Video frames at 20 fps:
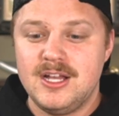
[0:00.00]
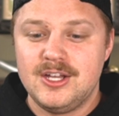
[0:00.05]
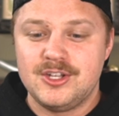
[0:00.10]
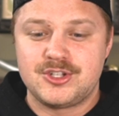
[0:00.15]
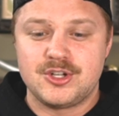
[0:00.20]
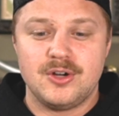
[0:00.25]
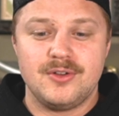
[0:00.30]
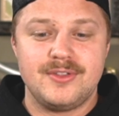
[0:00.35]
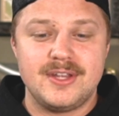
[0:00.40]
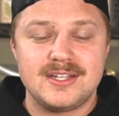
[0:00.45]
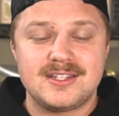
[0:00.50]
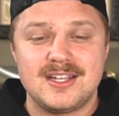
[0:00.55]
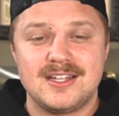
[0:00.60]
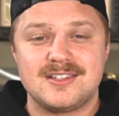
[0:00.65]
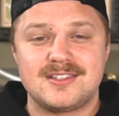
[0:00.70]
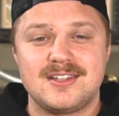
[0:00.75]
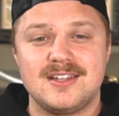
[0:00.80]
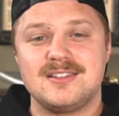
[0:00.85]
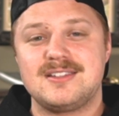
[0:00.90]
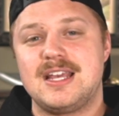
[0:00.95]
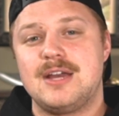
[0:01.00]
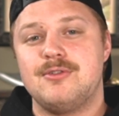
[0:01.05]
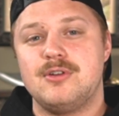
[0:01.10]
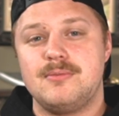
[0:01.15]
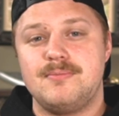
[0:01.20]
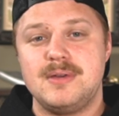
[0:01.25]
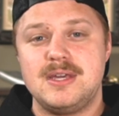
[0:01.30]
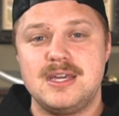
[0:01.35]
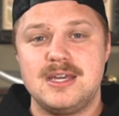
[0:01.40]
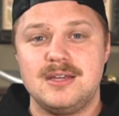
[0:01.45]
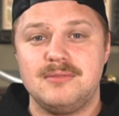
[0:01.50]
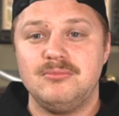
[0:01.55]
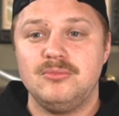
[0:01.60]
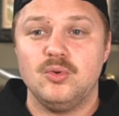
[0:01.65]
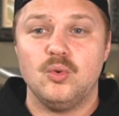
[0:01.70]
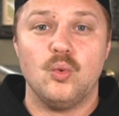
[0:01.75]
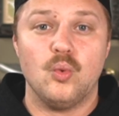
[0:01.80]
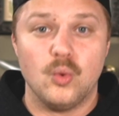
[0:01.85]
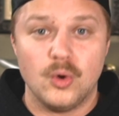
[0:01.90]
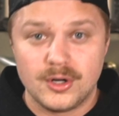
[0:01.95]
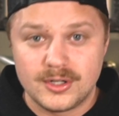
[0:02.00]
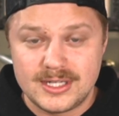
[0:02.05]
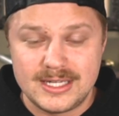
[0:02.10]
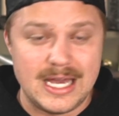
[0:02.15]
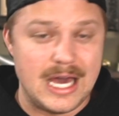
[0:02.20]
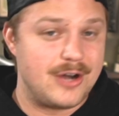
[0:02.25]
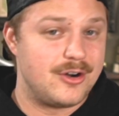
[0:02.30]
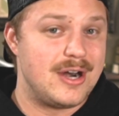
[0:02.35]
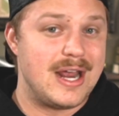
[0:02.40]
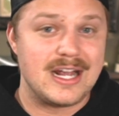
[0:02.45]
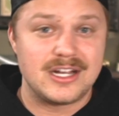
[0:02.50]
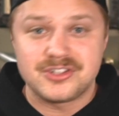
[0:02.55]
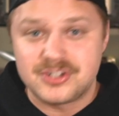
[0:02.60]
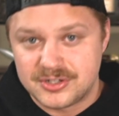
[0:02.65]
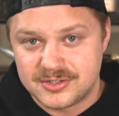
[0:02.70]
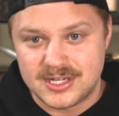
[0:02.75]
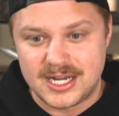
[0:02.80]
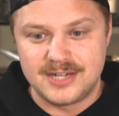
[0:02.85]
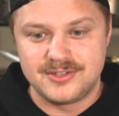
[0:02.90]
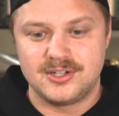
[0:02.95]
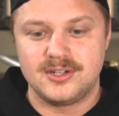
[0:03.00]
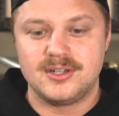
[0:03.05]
So in this instance, it would be working out or exercising.